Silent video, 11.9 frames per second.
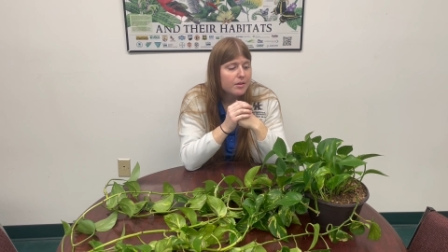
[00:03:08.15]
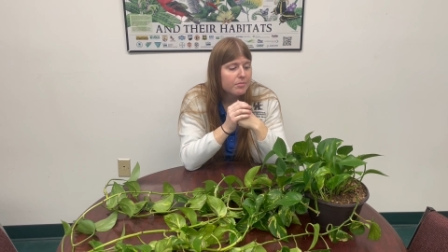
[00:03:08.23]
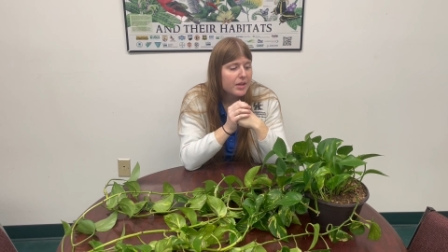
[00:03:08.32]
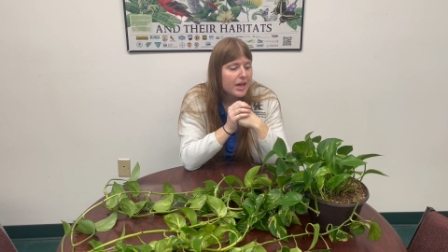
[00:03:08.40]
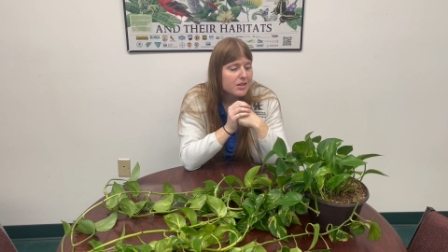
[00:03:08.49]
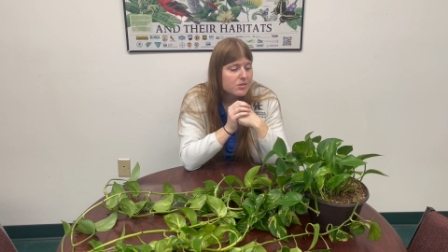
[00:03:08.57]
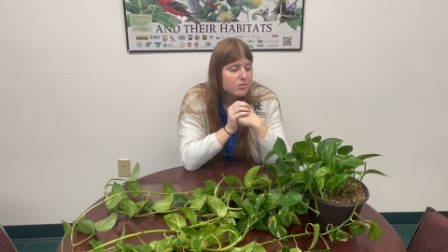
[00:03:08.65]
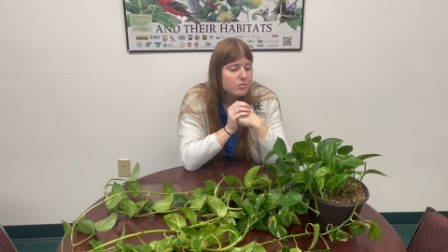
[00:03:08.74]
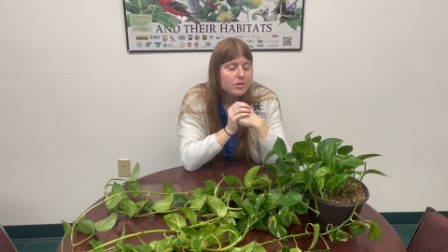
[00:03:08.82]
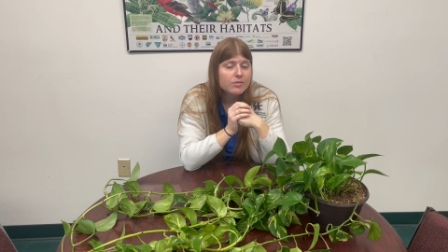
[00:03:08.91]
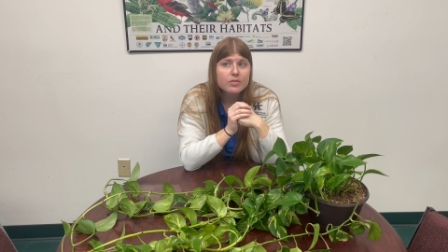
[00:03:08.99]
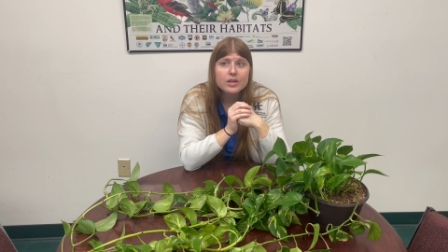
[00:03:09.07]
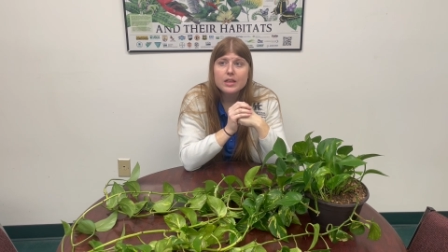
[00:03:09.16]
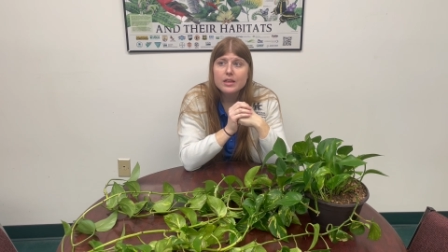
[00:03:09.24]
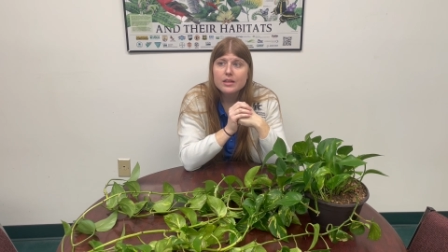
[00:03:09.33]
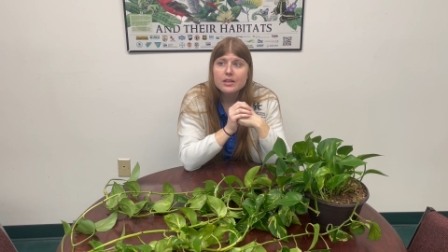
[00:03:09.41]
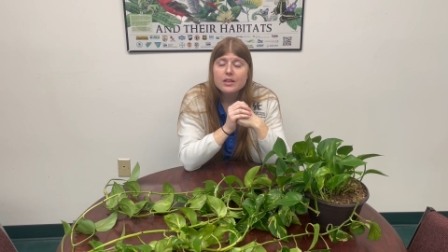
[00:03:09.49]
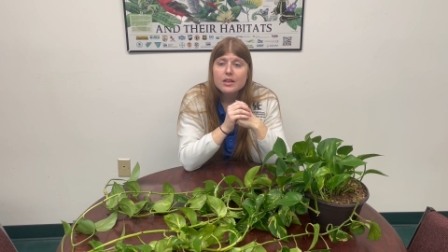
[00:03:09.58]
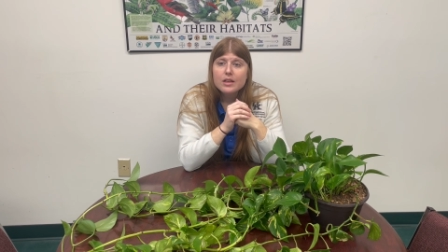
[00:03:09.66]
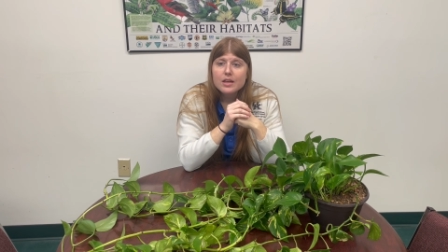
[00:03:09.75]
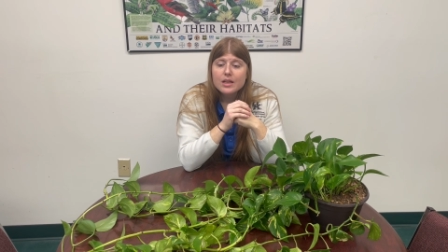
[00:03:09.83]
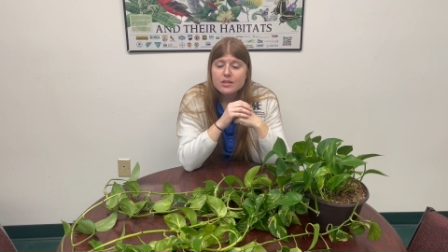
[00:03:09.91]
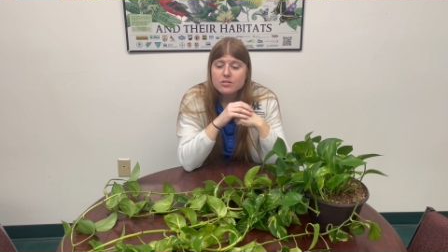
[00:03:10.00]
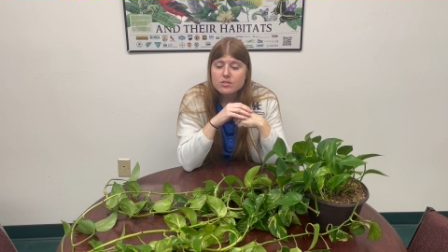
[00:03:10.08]
that sort of thing.
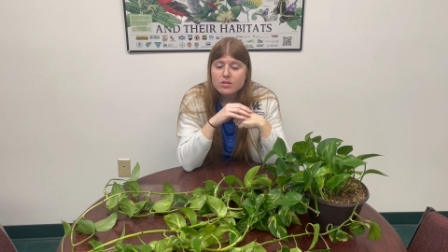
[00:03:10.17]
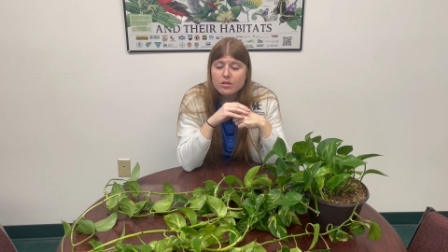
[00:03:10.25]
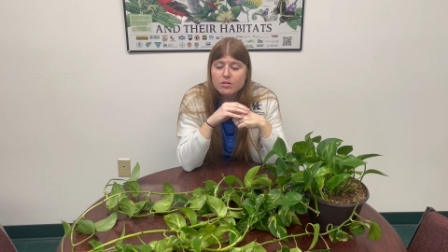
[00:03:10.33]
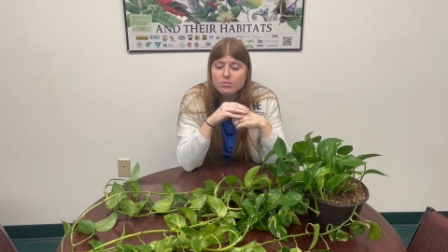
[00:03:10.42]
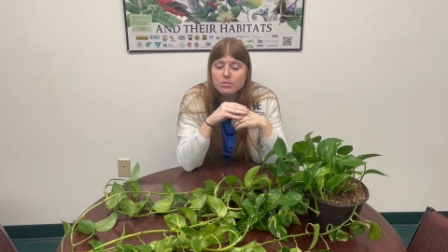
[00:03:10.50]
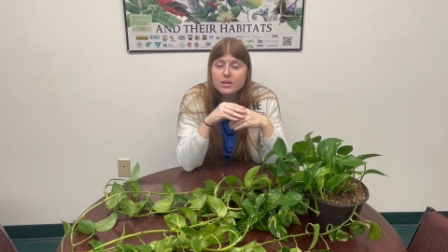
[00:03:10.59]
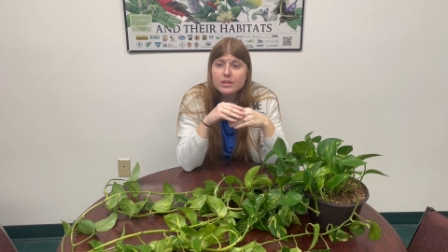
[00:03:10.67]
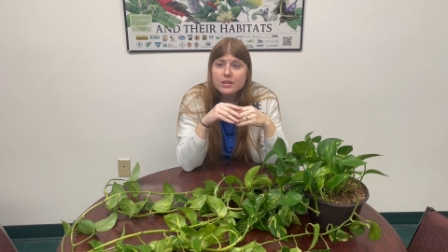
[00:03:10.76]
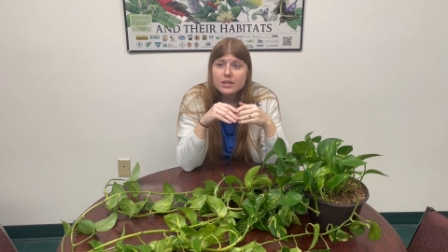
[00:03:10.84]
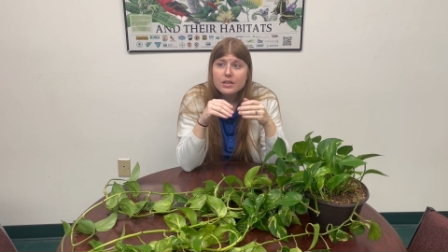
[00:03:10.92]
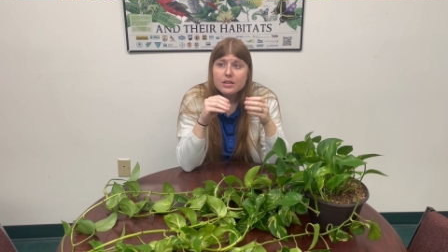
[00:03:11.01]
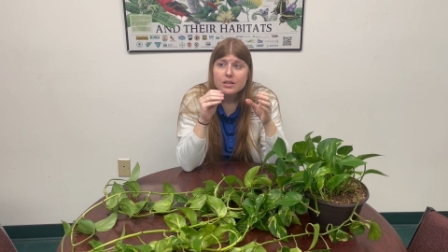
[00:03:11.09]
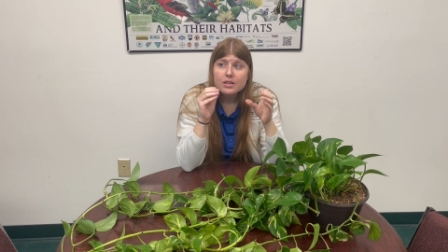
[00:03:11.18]
And so really,